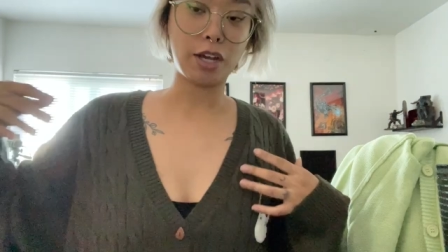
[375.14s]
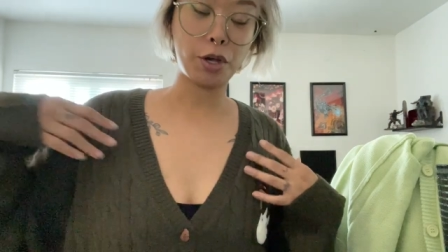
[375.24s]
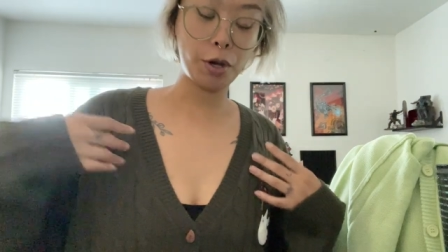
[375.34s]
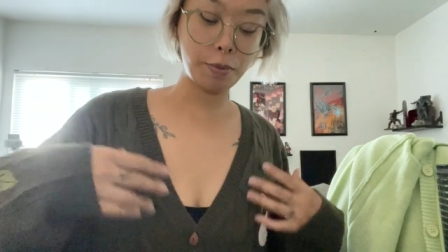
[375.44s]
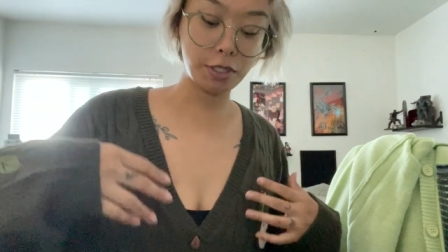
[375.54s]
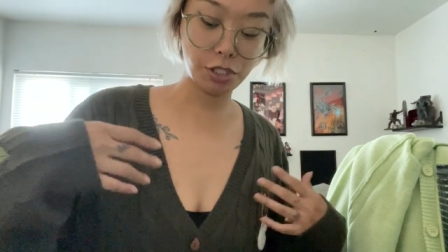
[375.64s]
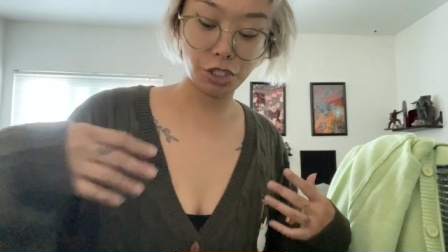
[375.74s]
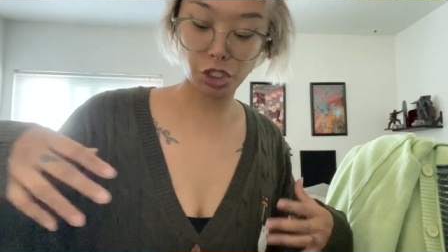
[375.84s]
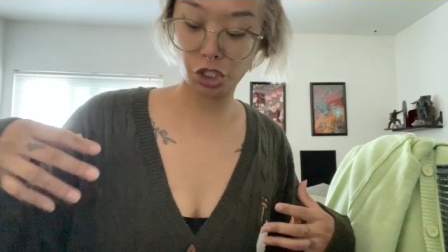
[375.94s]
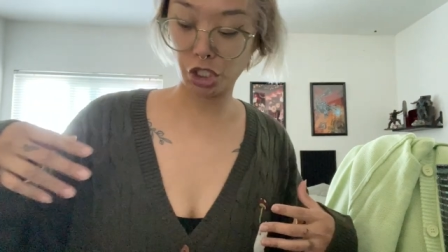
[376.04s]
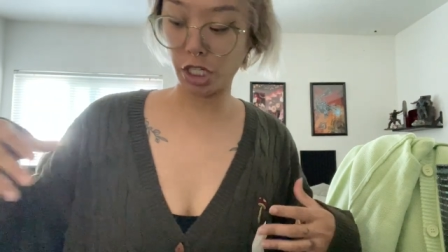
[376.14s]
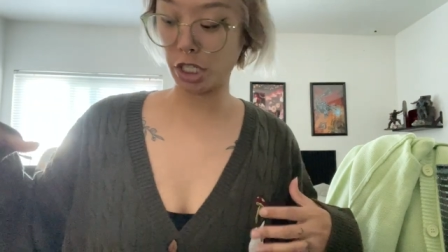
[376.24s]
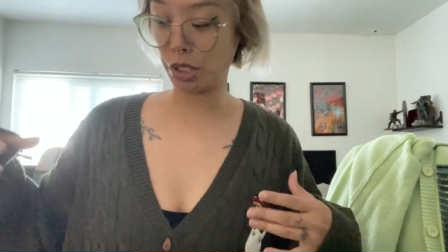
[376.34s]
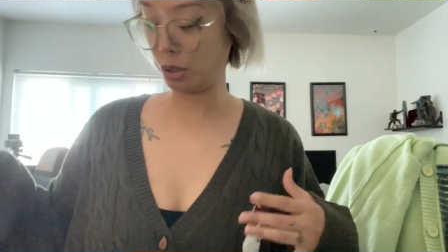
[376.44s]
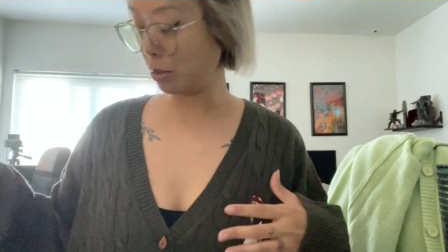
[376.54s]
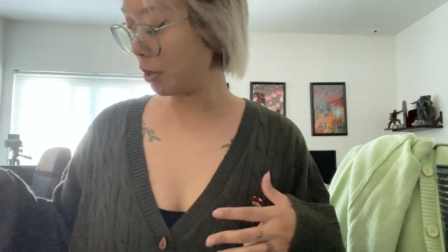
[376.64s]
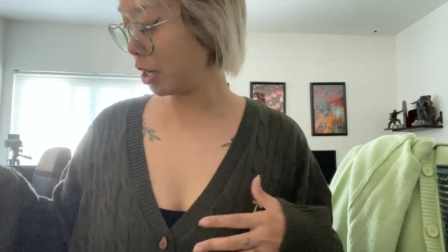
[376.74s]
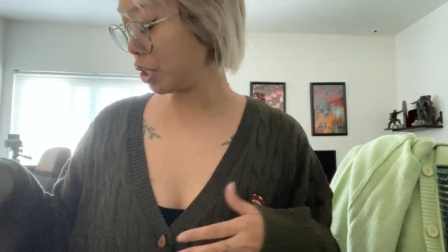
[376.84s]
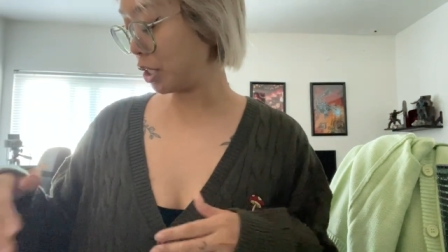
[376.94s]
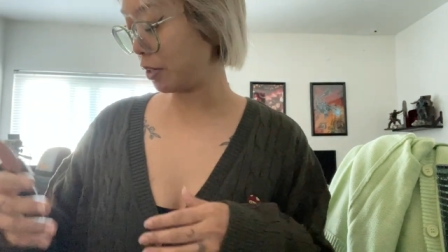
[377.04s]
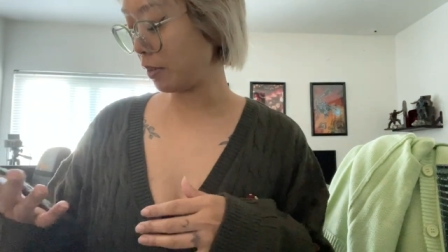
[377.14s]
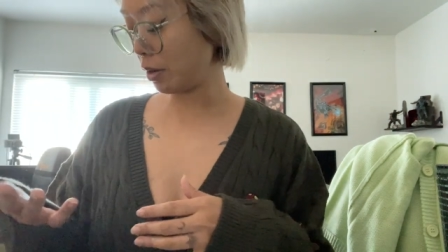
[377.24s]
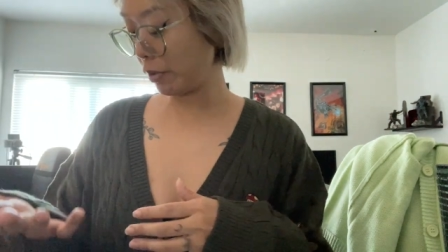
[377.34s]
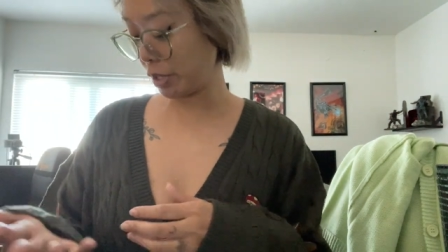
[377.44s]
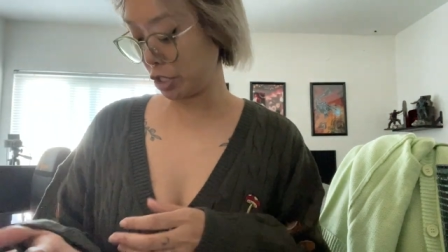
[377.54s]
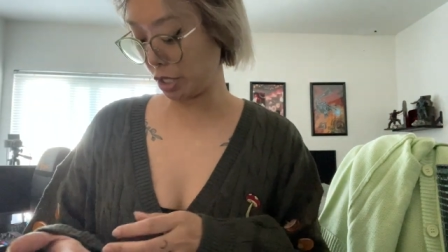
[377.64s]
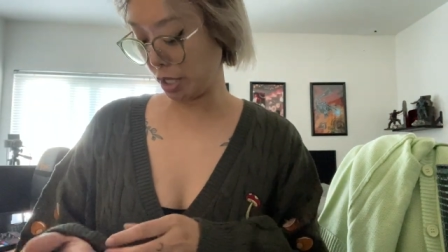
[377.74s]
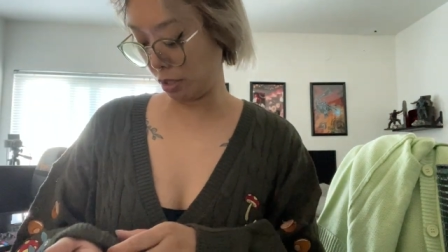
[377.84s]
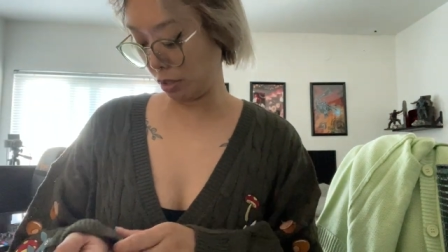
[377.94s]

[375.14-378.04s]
I hope it doesn't shrink too much if I wash it. it.